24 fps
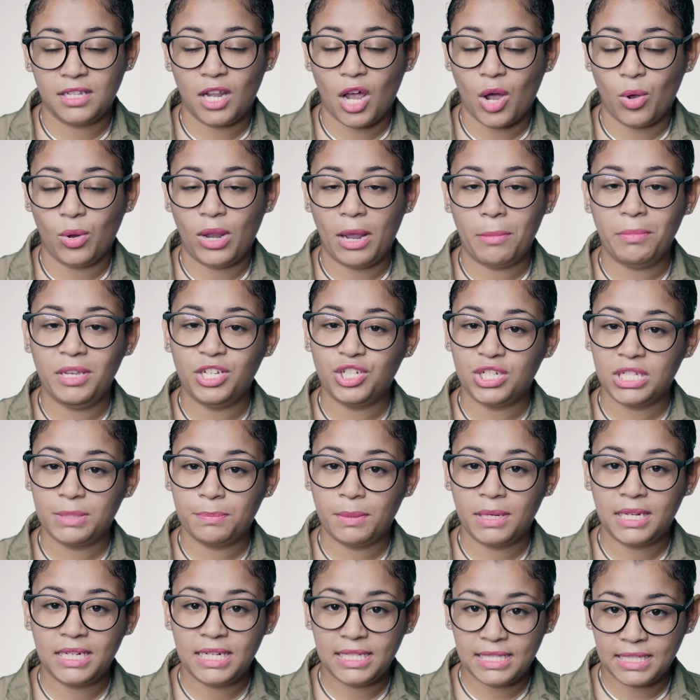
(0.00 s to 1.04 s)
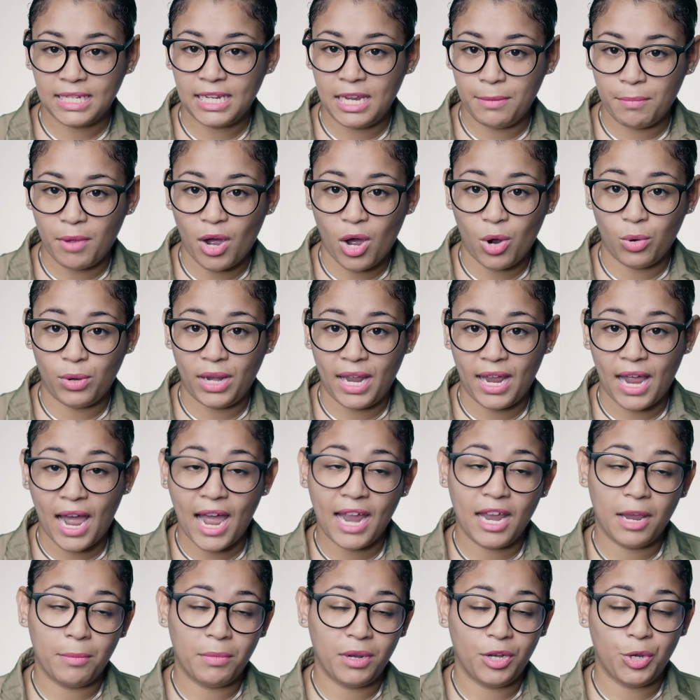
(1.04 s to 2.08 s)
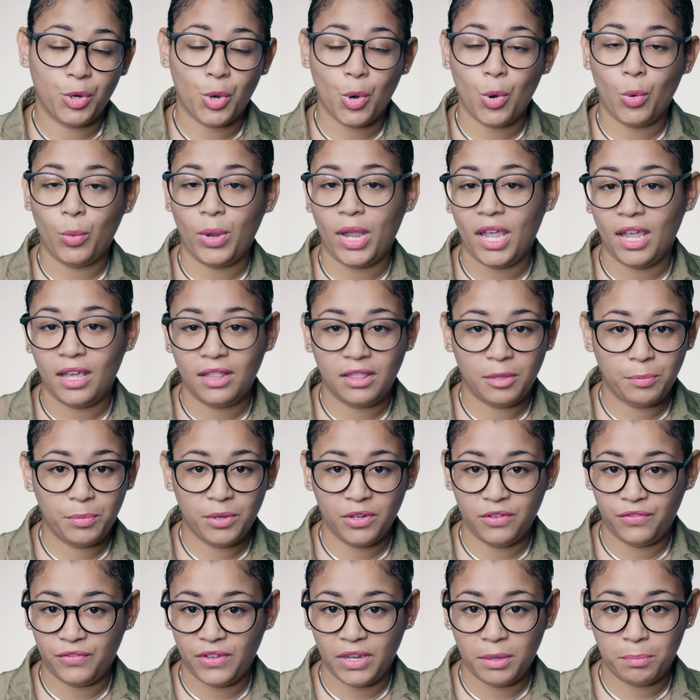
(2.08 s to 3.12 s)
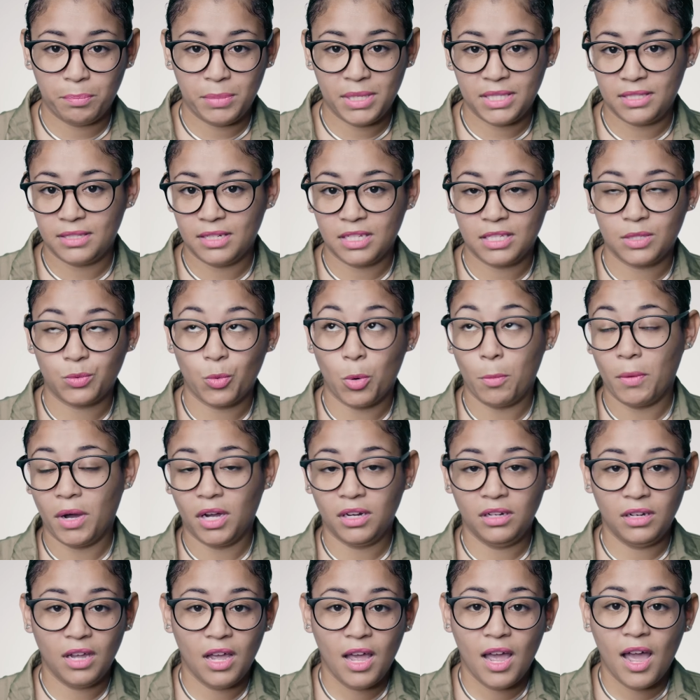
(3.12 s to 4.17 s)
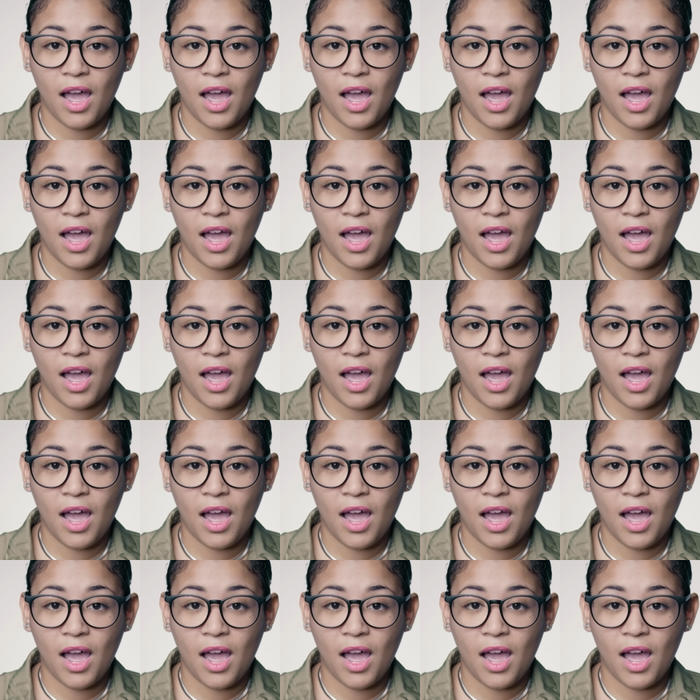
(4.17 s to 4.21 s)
Now, let me just put a disclaimer out there. I am in no way the perfect businesswoman.